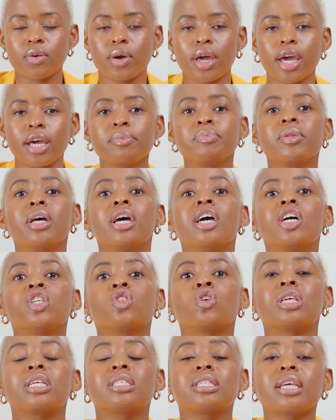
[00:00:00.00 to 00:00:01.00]
Okay.
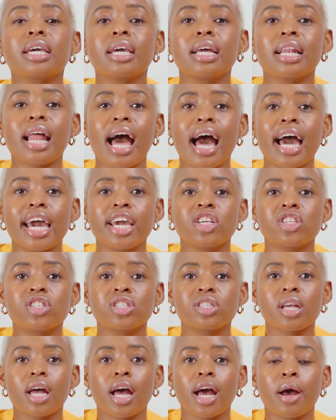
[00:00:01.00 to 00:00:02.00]
So the second
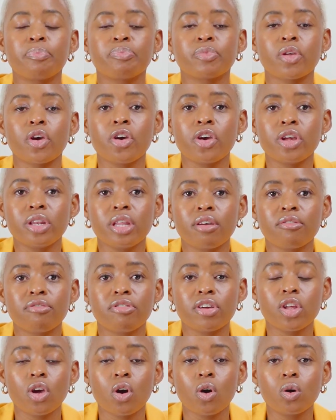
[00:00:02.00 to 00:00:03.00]
highest earning
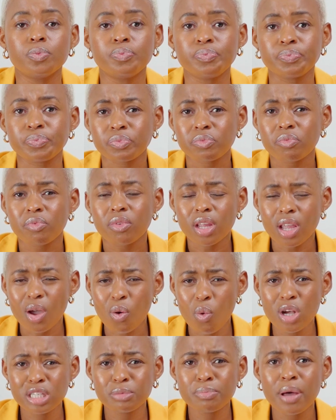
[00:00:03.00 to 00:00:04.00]
video
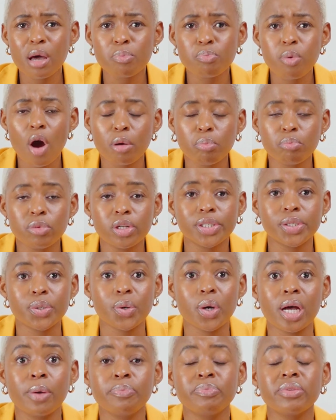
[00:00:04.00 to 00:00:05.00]
was my apartment
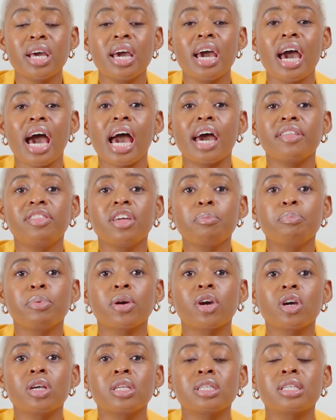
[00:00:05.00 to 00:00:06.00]
tour. I think
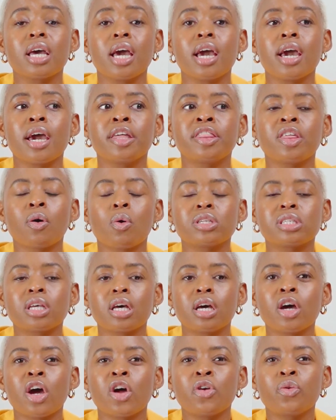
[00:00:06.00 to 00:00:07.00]
because there was
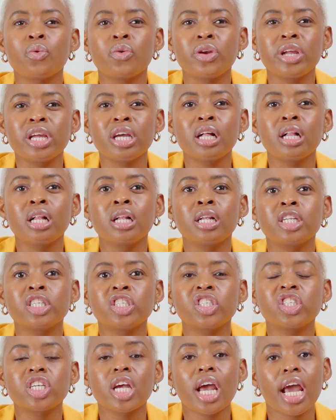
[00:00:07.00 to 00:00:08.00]
a
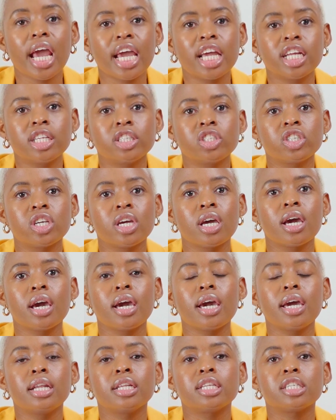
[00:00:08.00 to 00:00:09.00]
real change
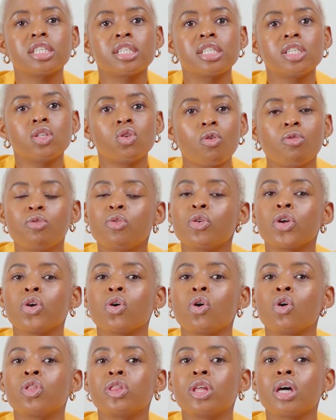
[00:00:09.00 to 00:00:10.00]
in
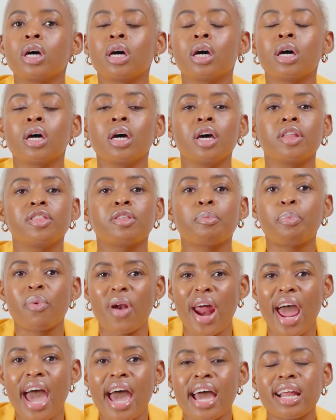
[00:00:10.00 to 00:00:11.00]
Sinovuyo, the
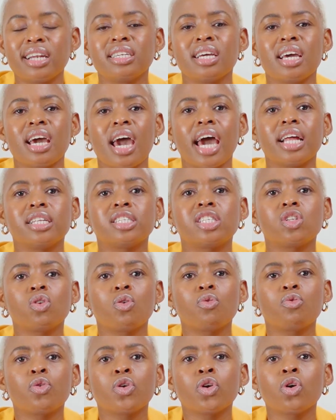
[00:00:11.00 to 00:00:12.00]
brand, and
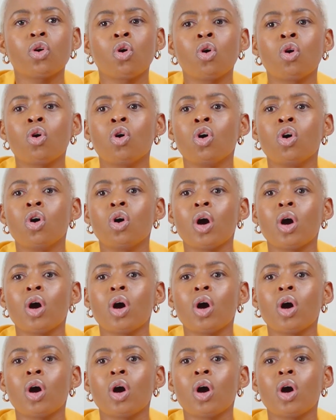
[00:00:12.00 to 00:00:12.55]
Sinovuyo.